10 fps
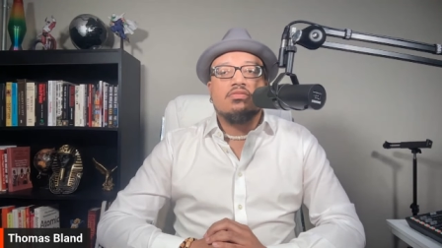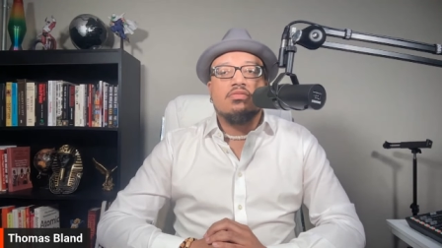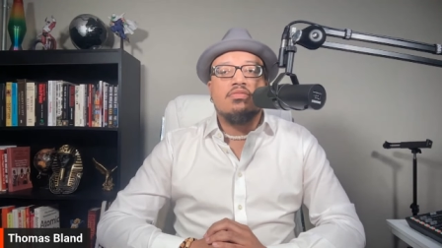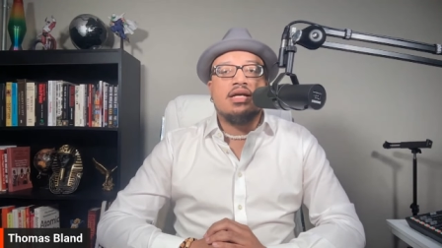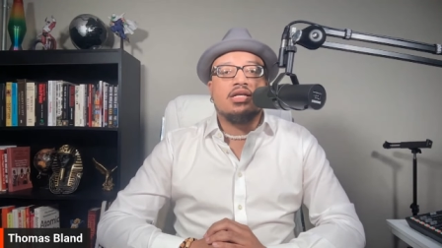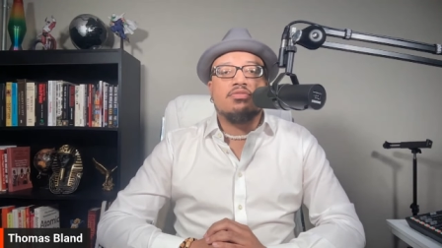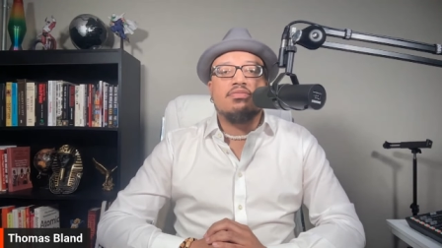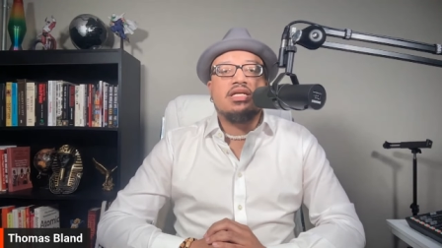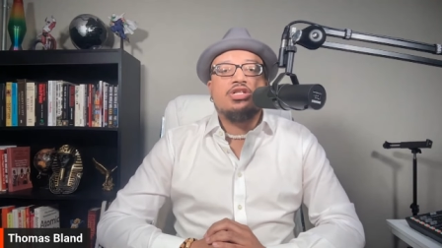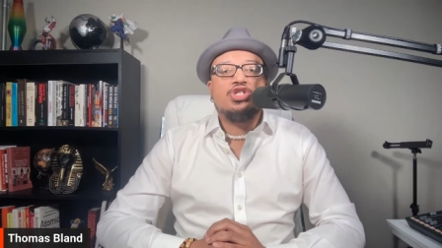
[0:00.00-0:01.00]
made
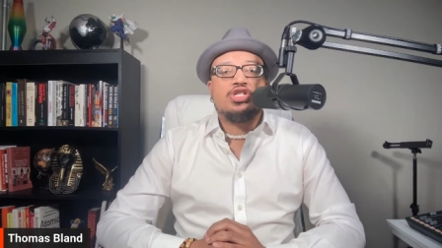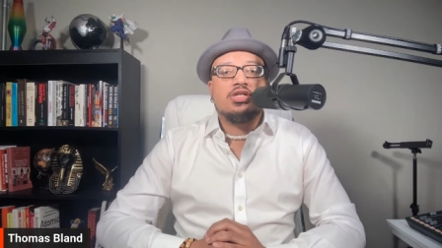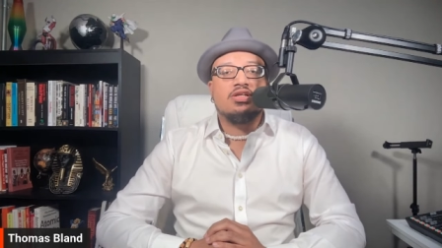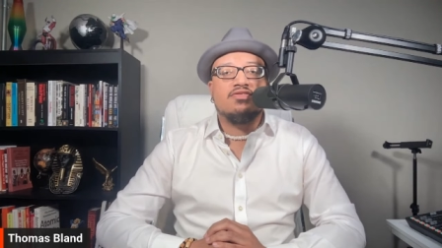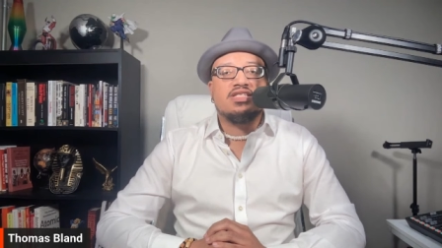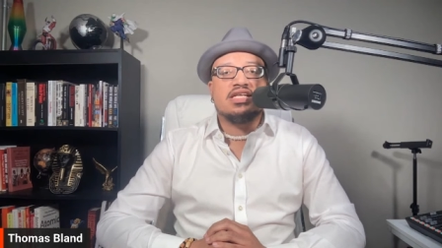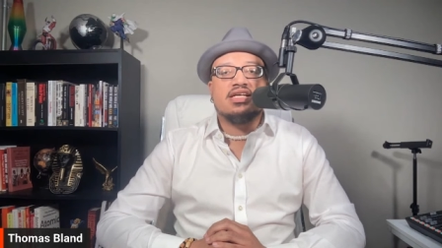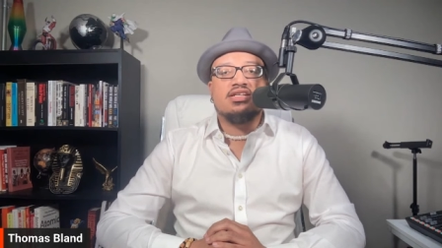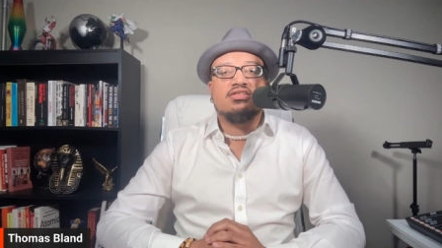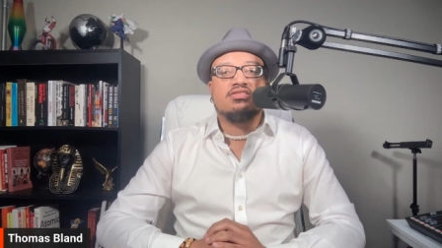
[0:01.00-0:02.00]
mention of his
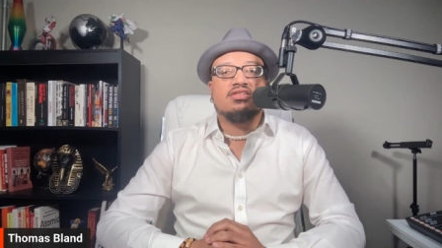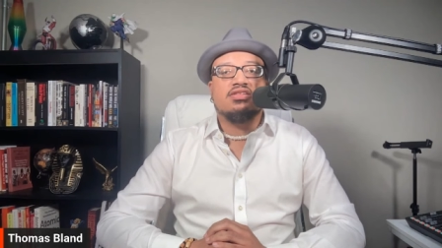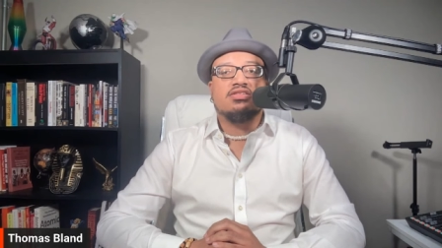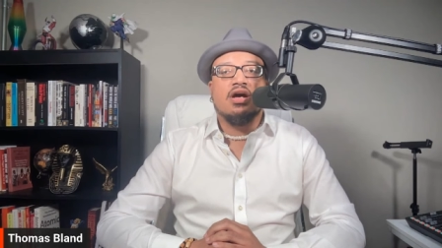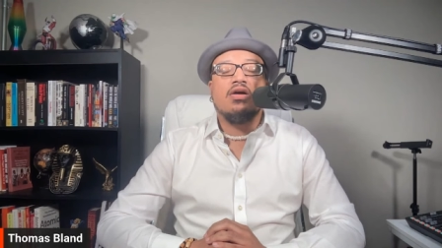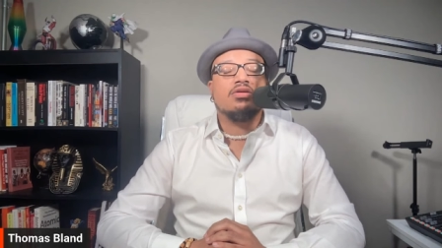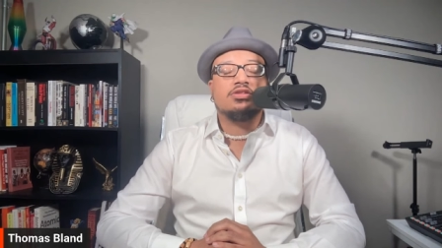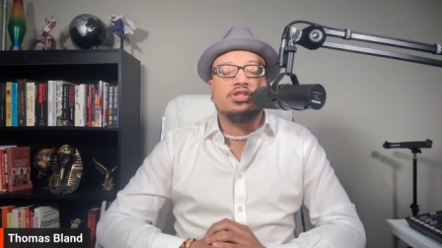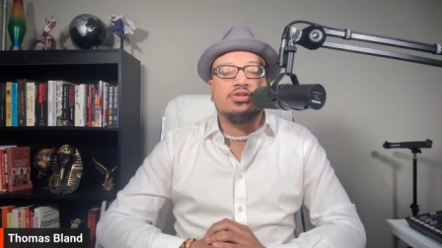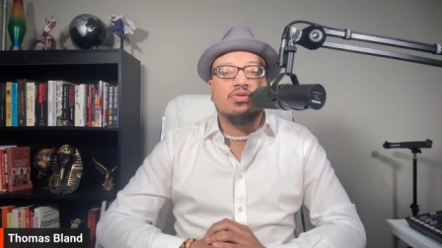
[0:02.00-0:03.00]
ex, he
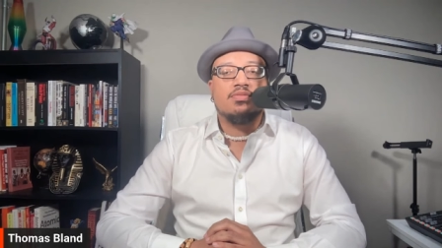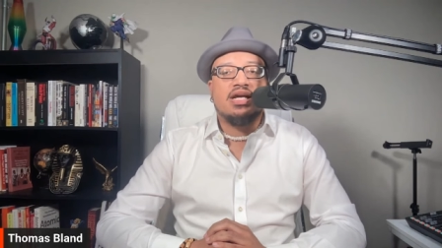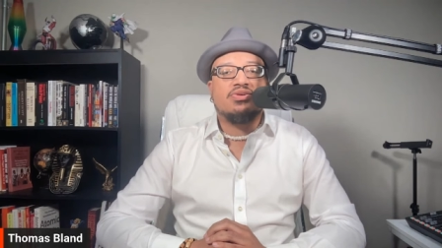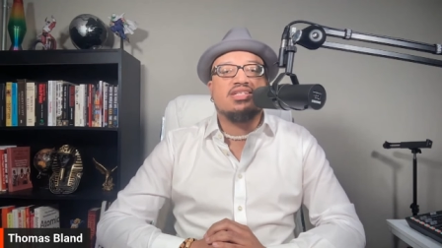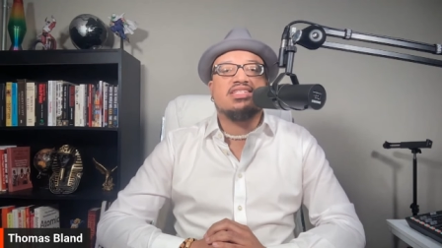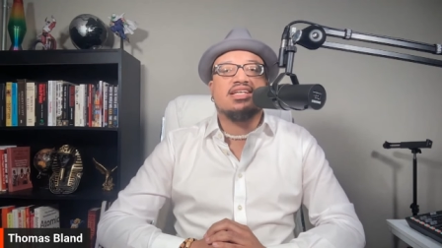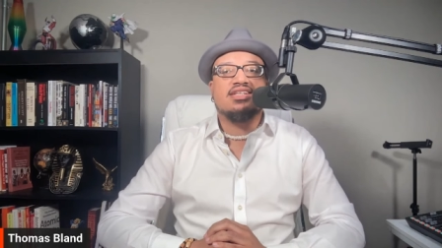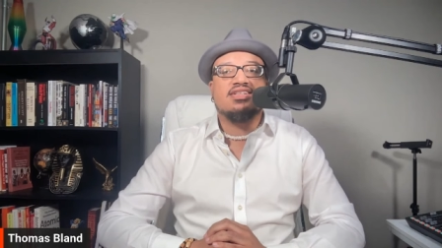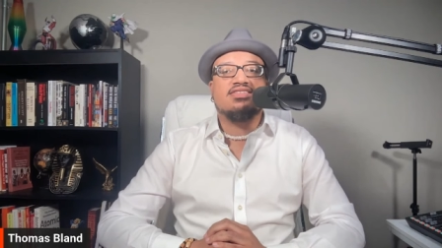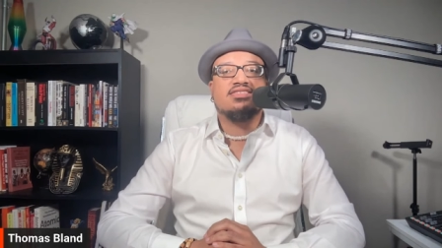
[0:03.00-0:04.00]
talked to you about his
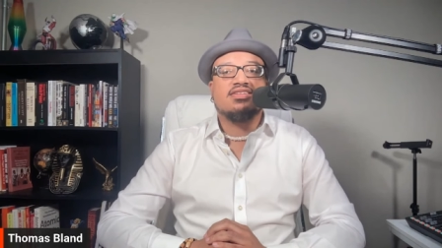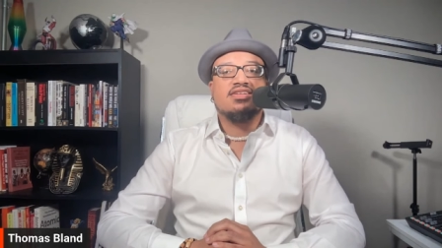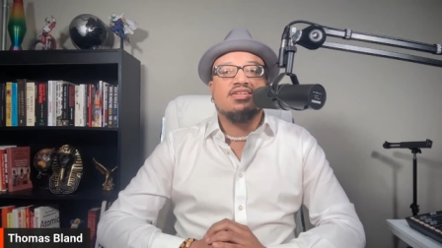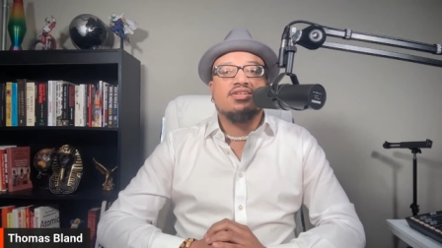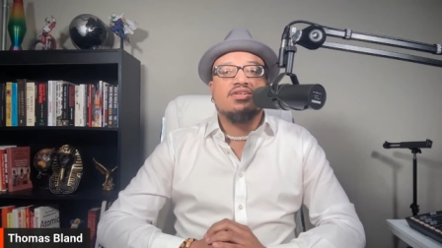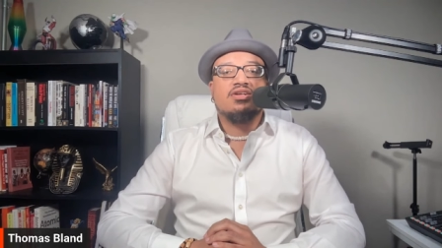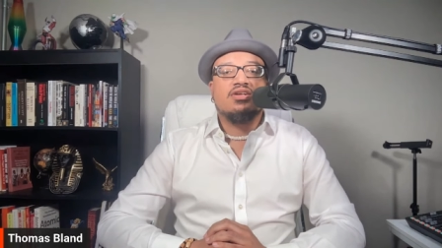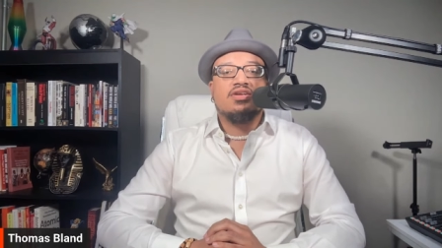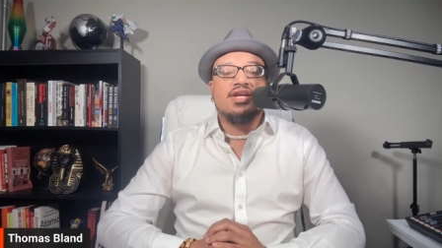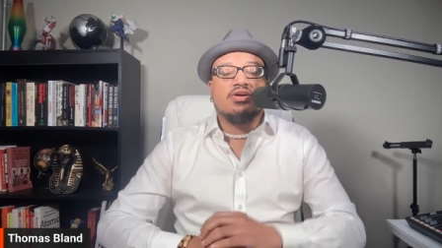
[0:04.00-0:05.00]
ex?
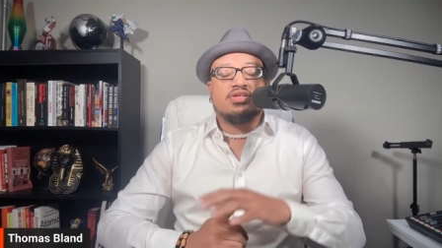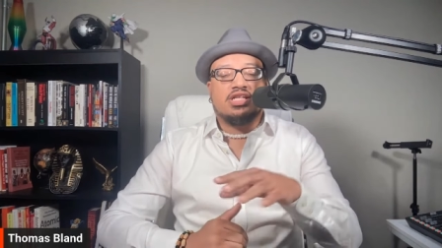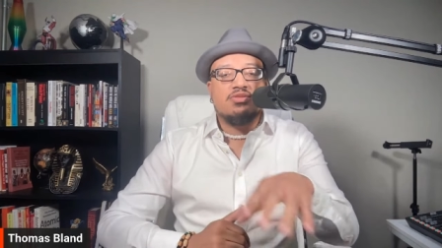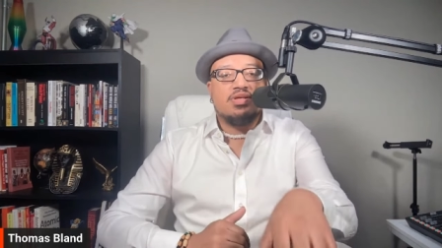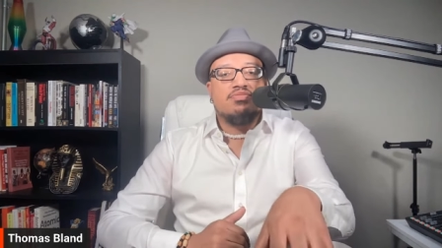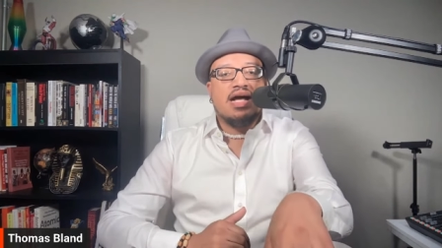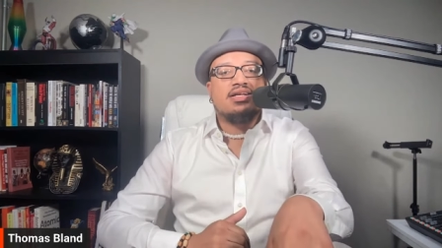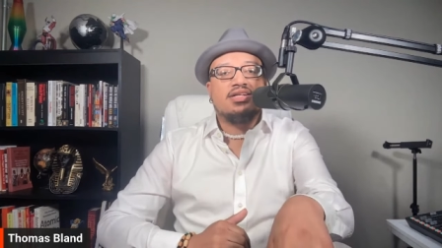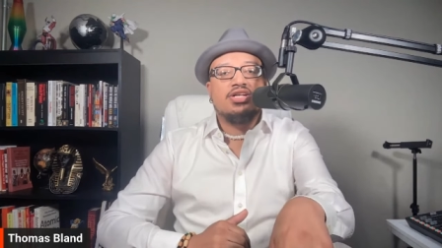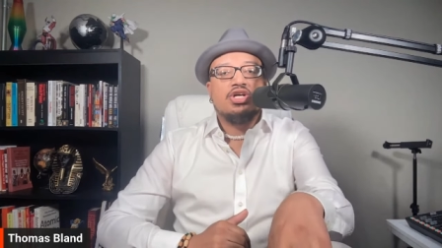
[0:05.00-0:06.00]
Now, keep in
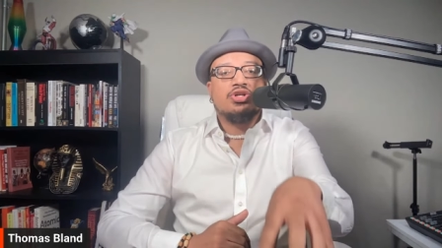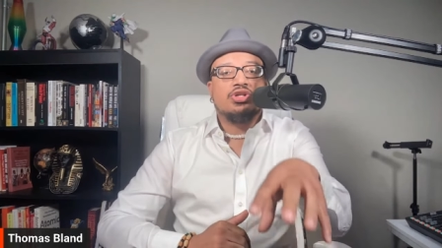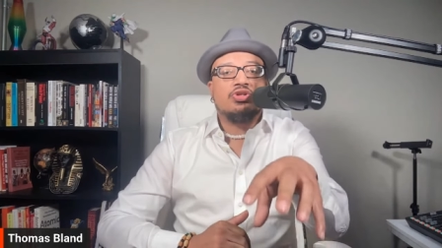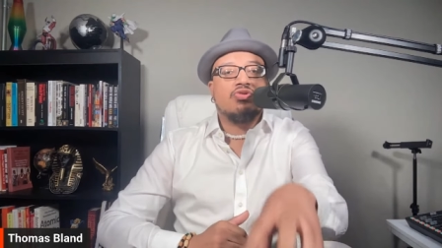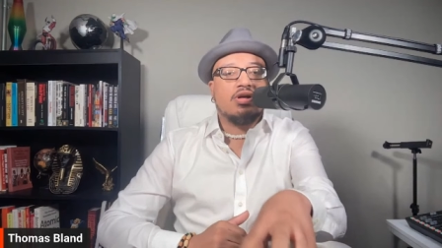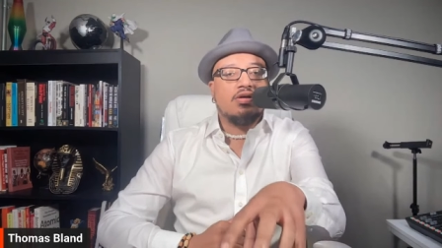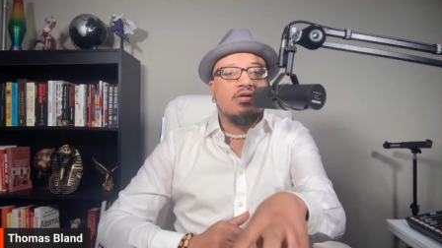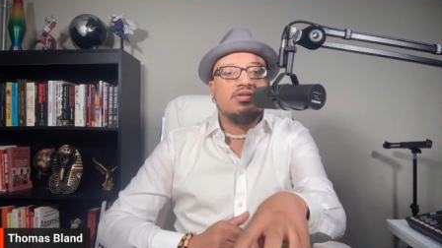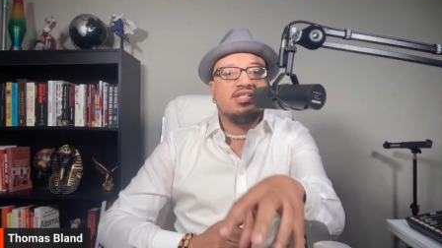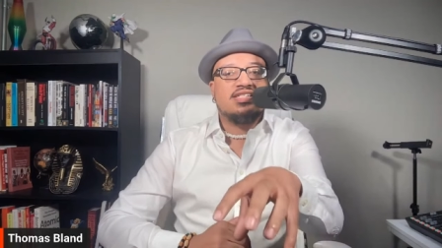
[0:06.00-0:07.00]
mind, you're
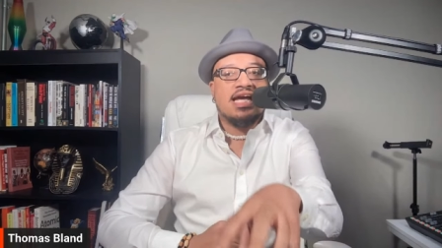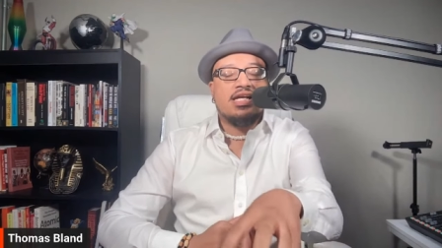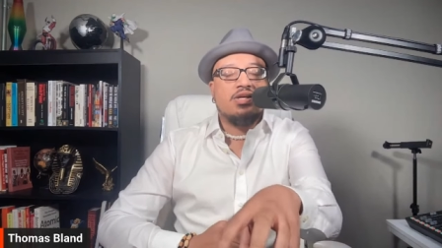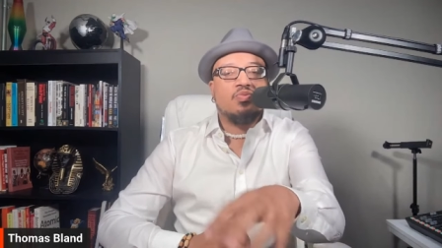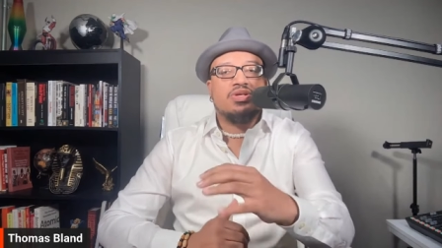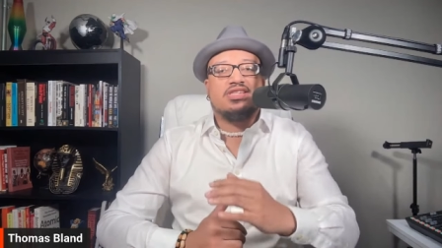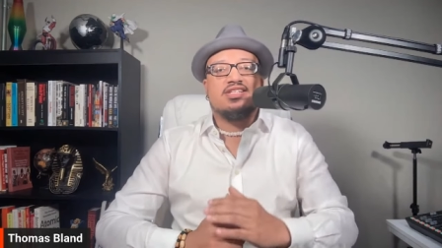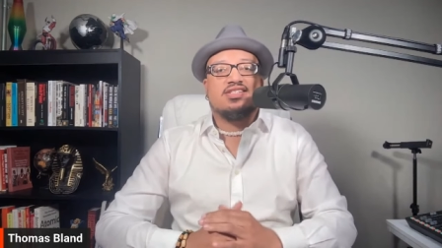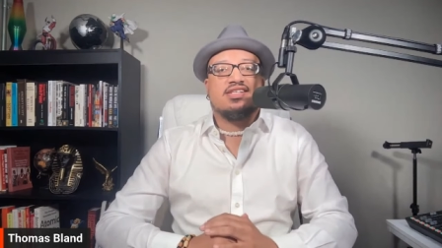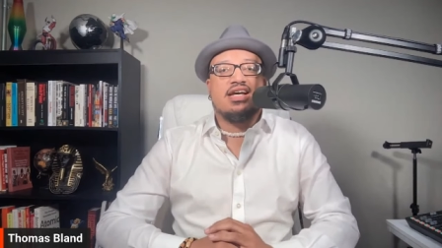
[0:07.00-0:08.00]
on a date with
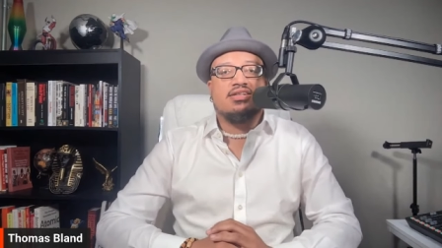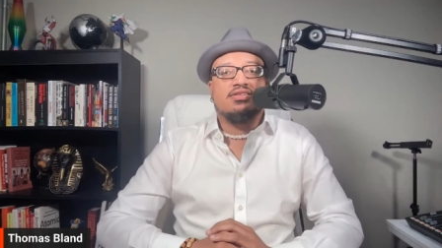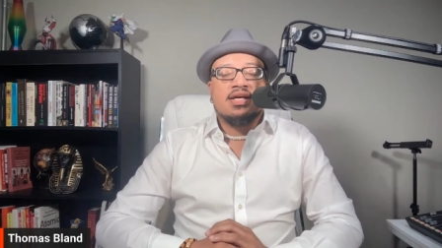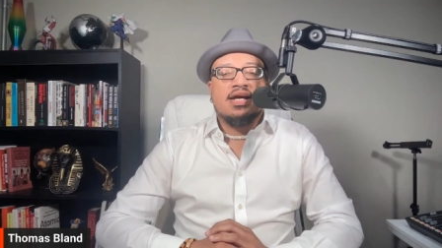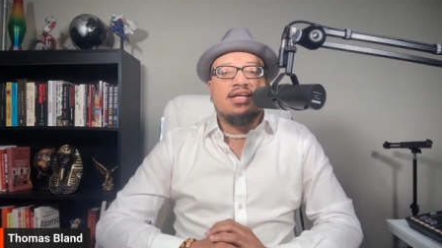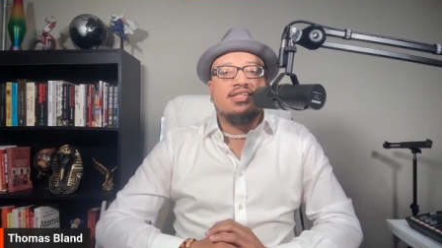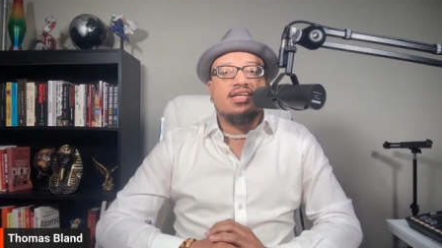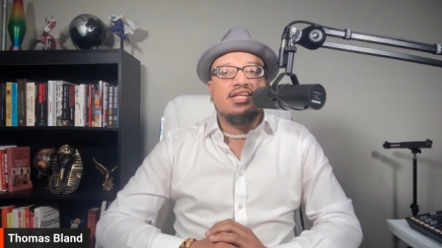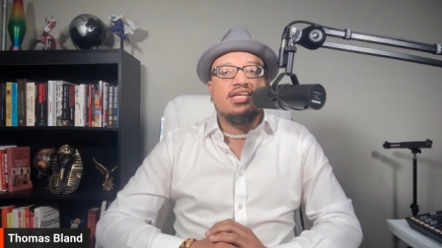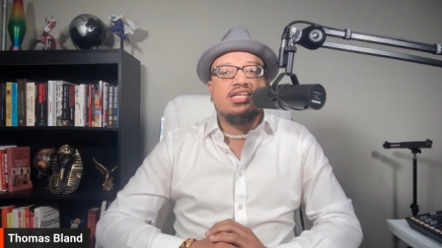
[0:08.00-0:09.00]
this guy, and
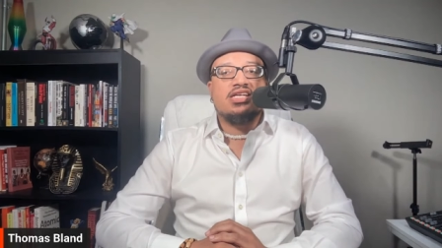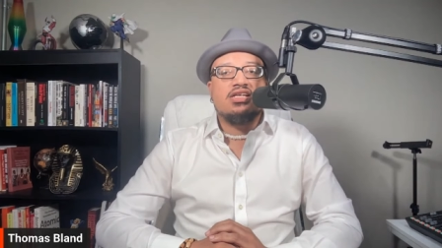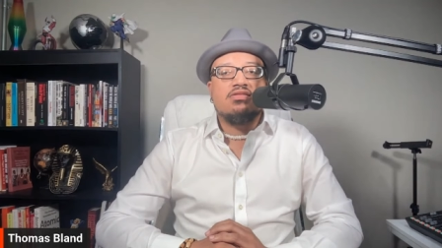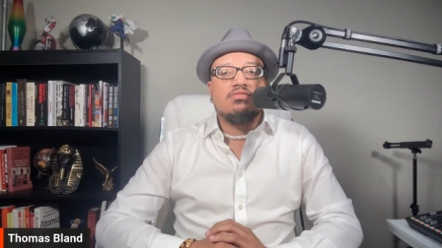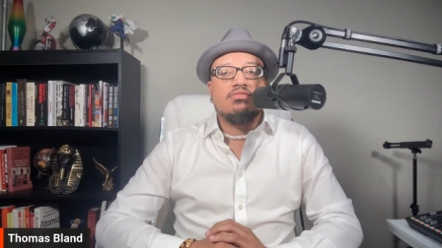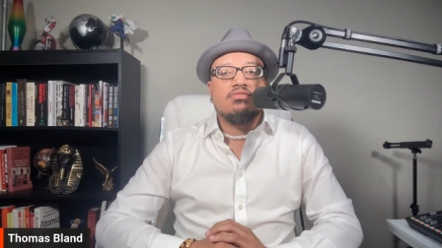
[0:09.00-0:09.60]
then he